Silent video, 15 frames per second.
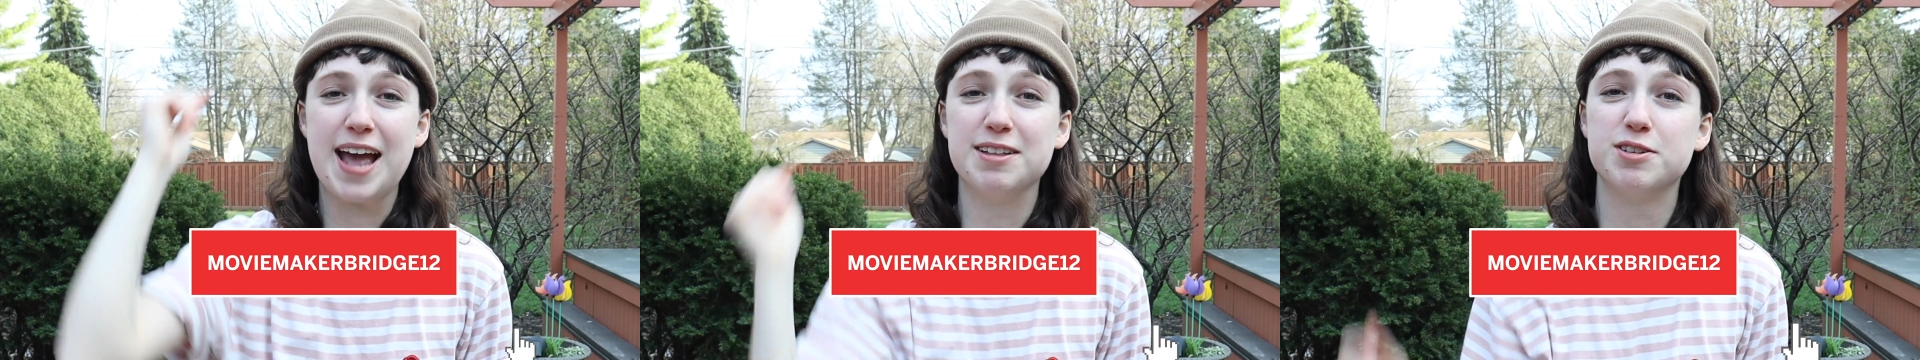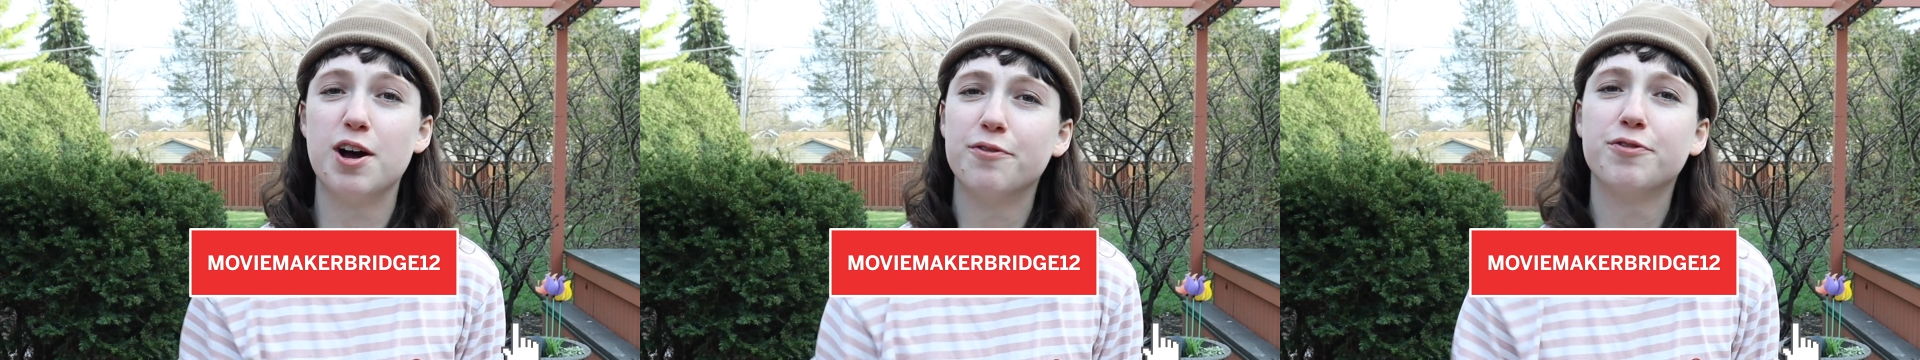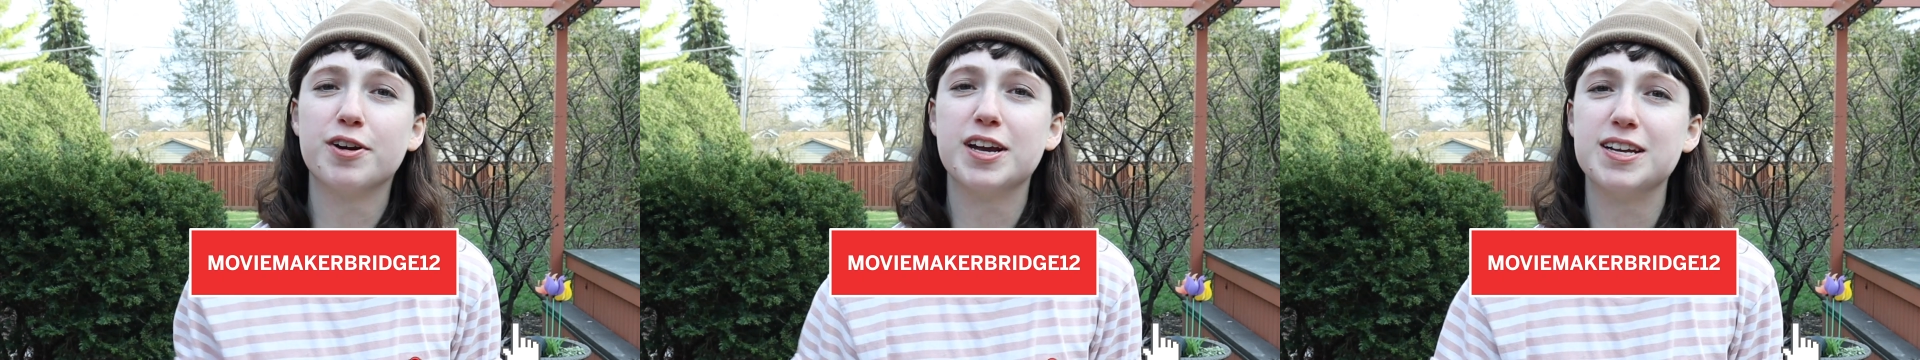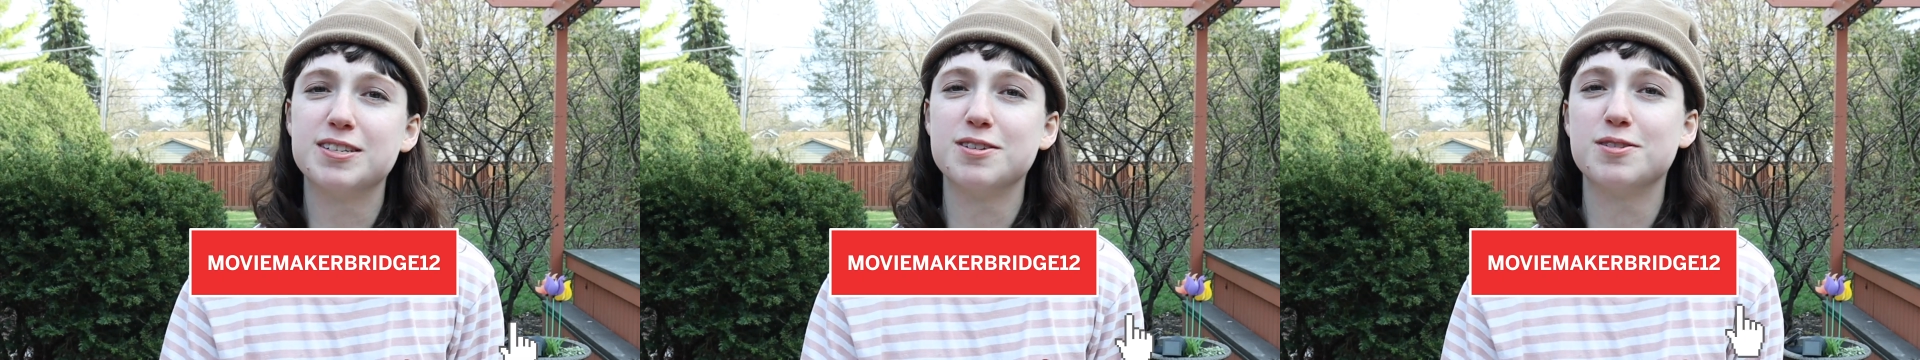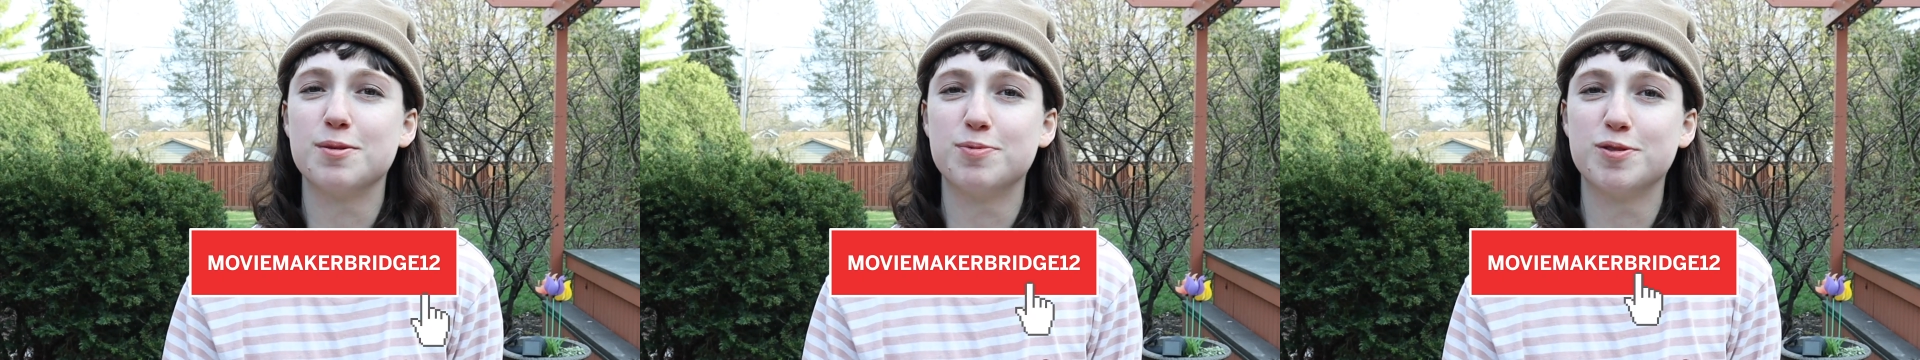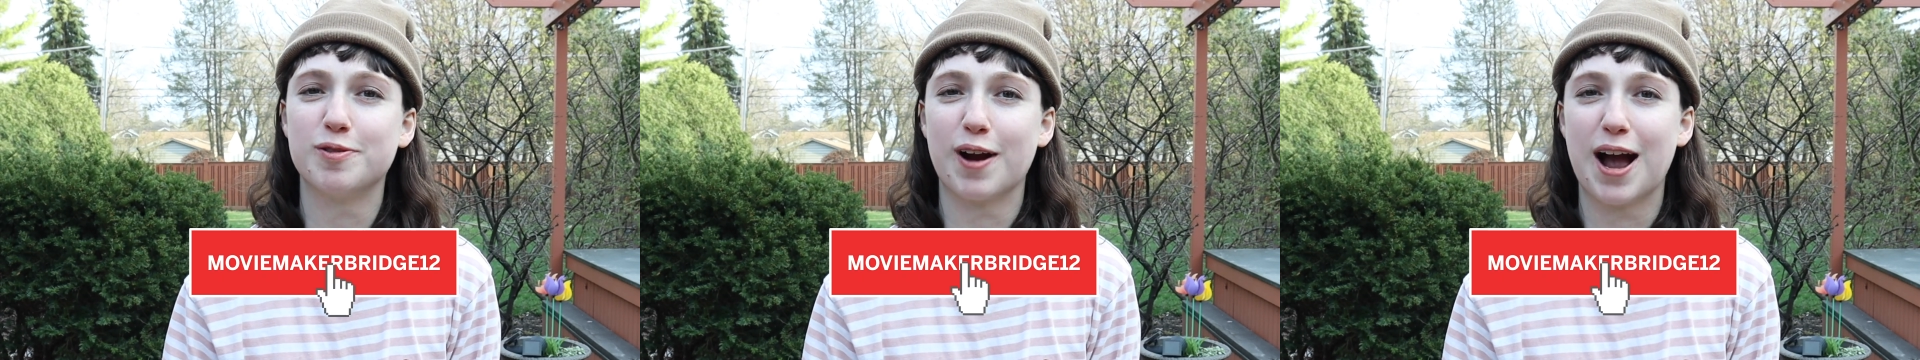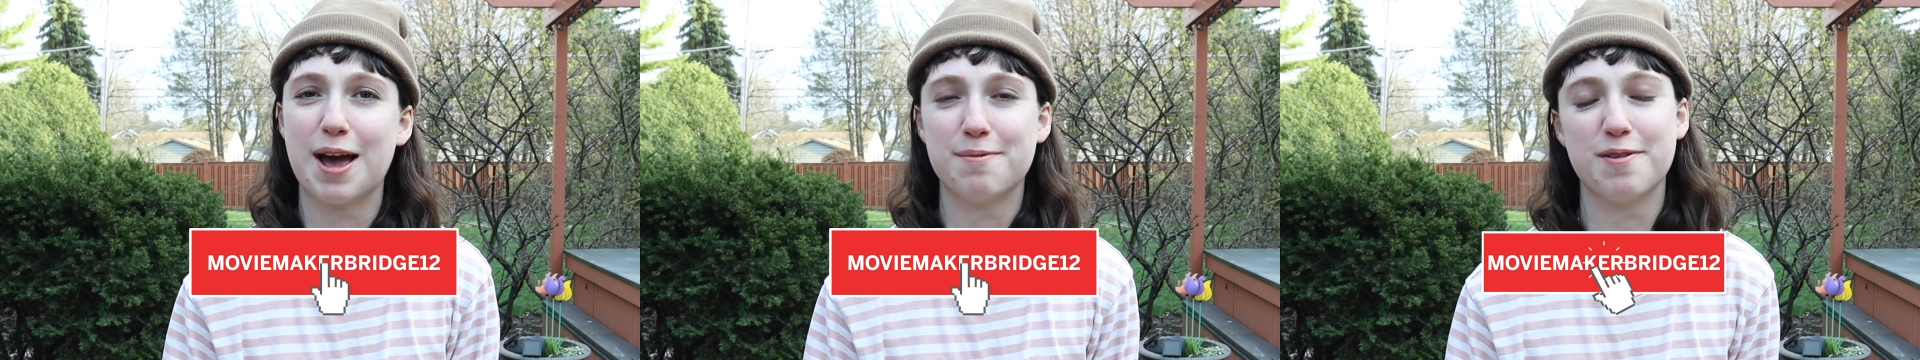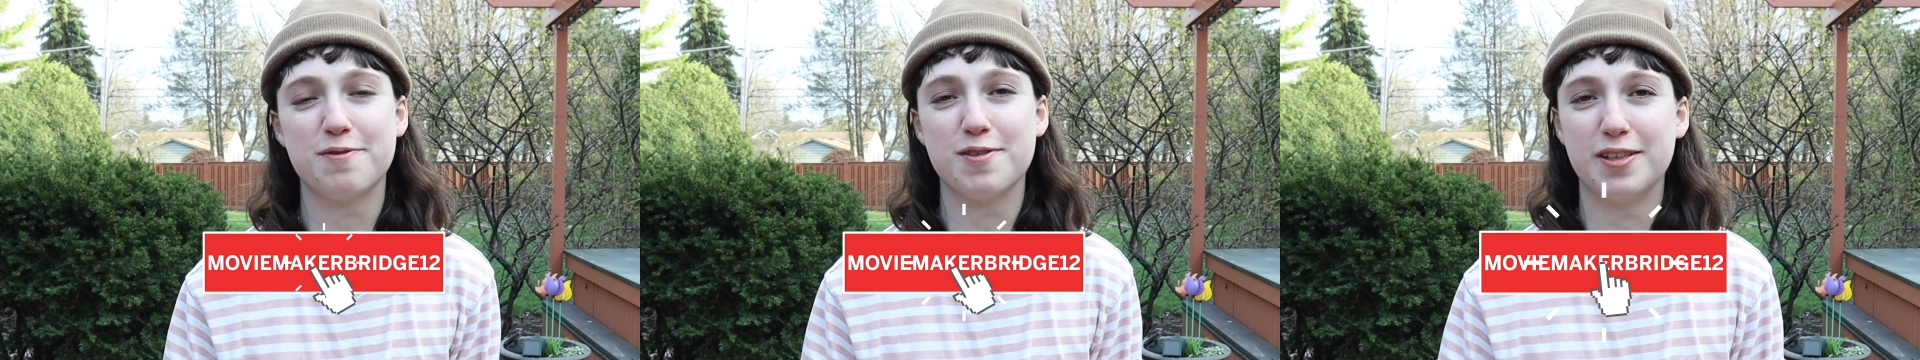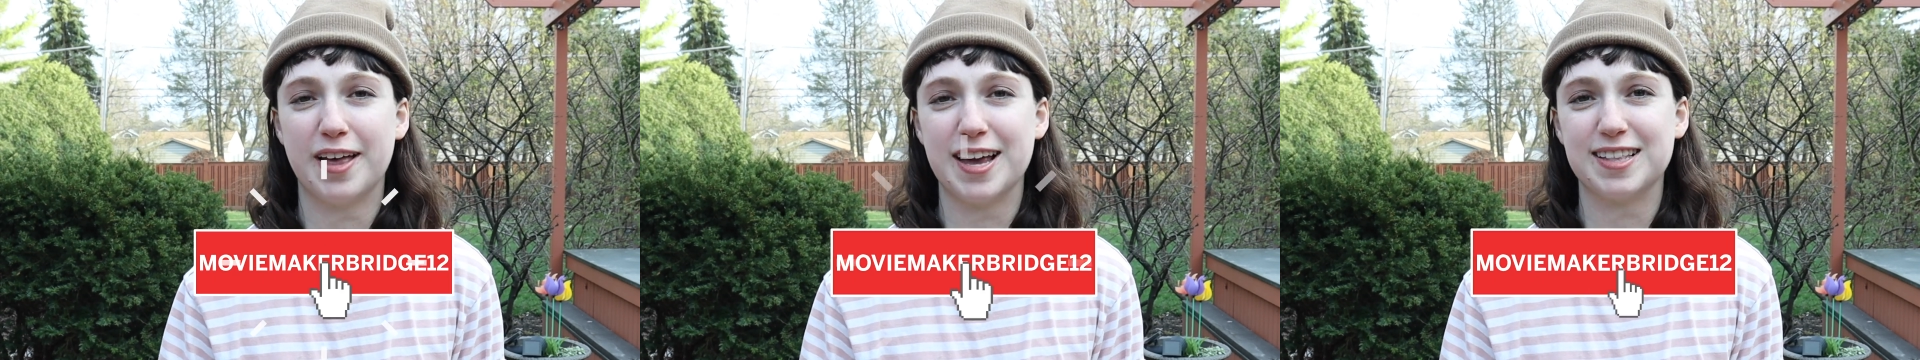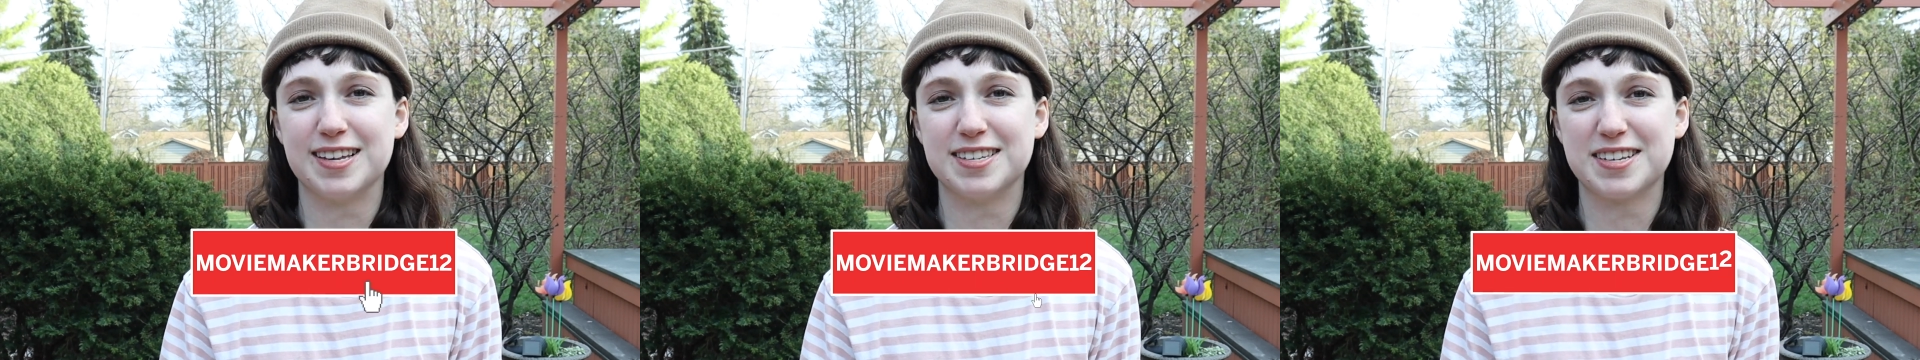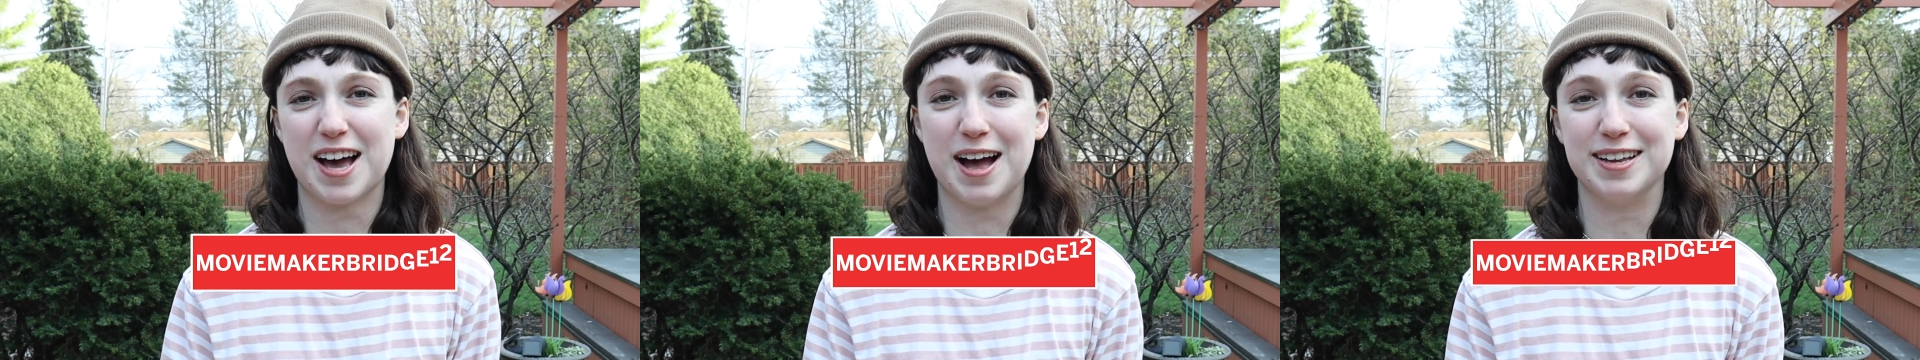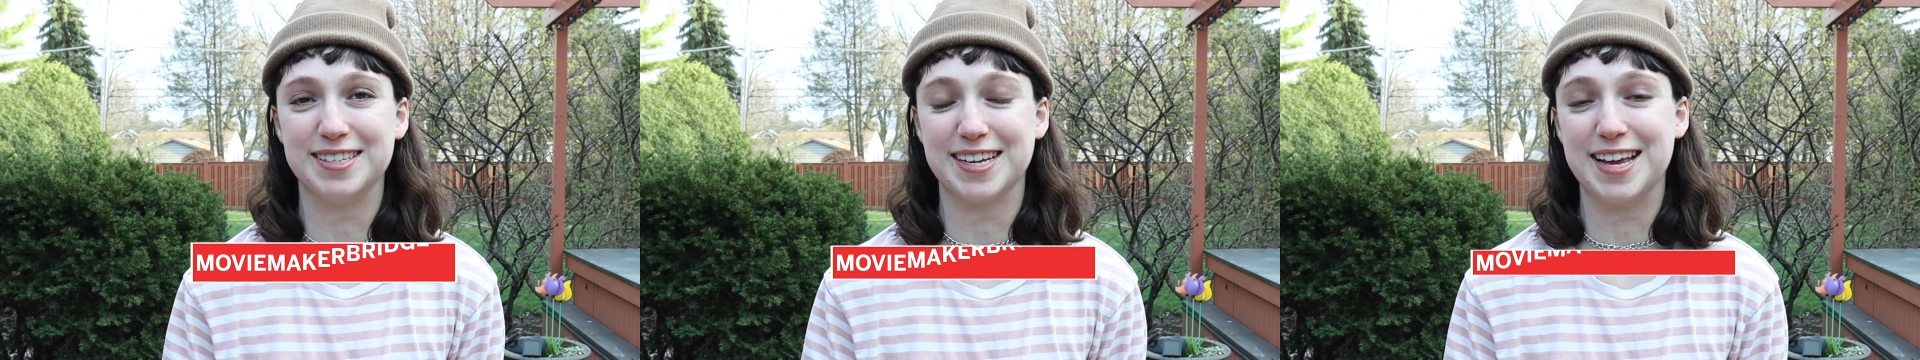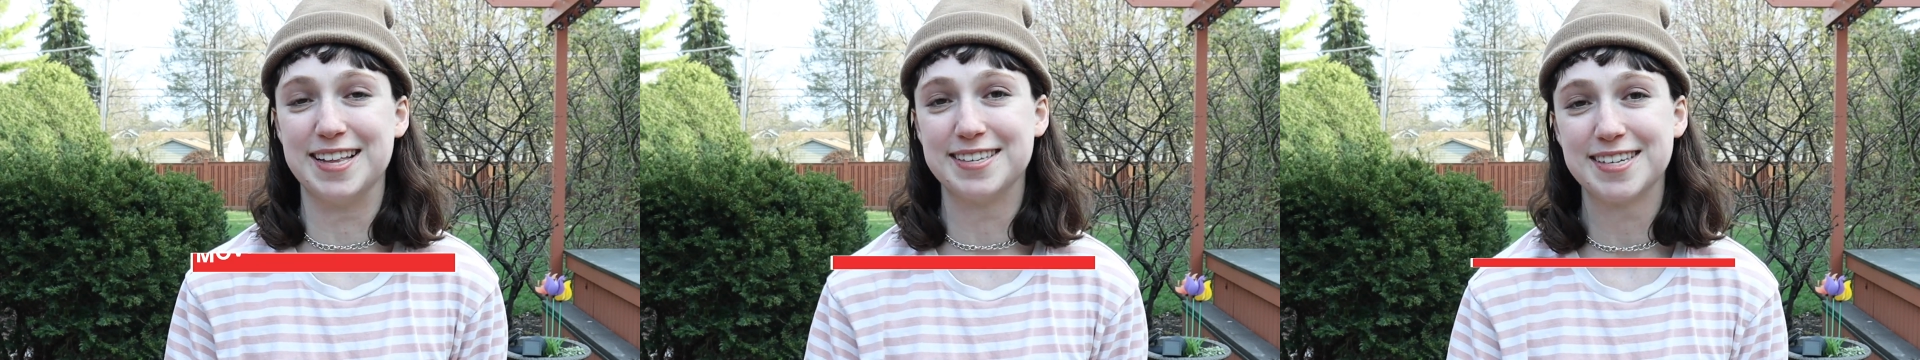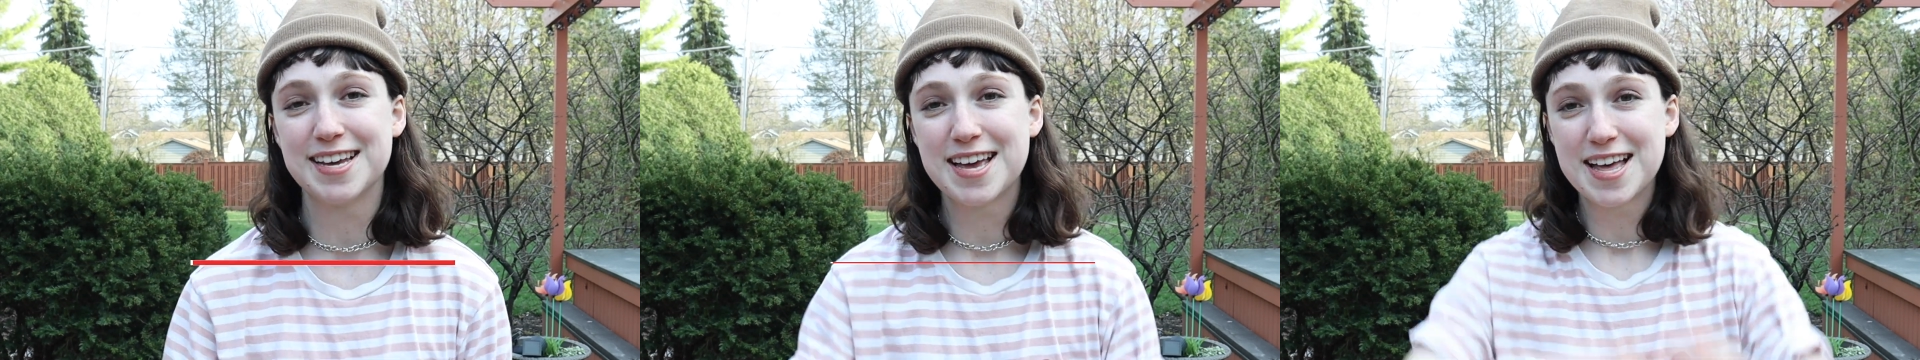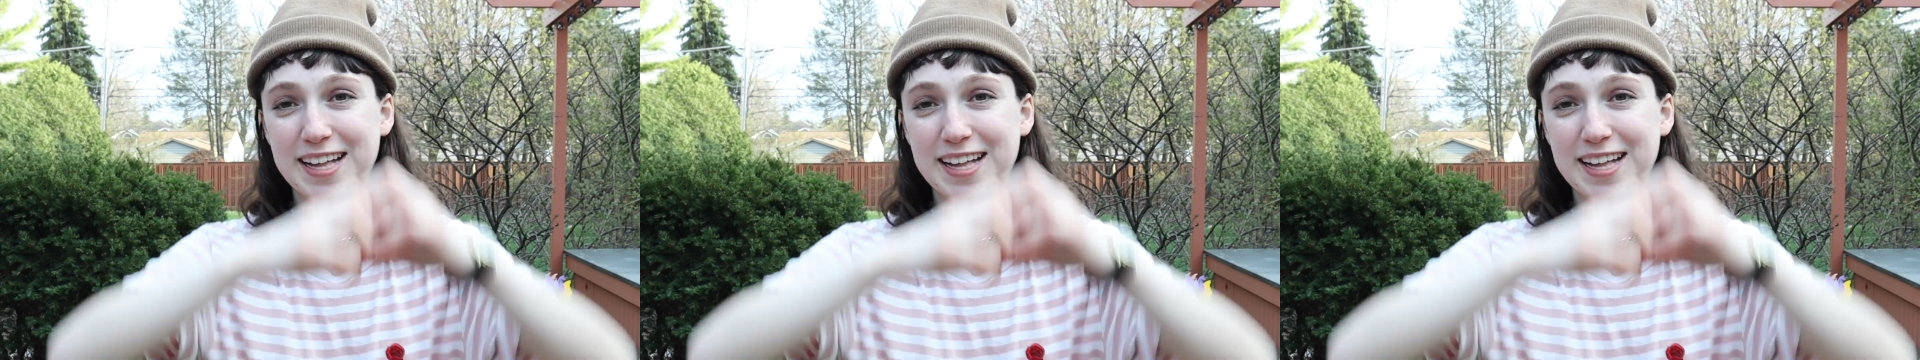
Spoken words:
And don't forget to subscribe if you like this content.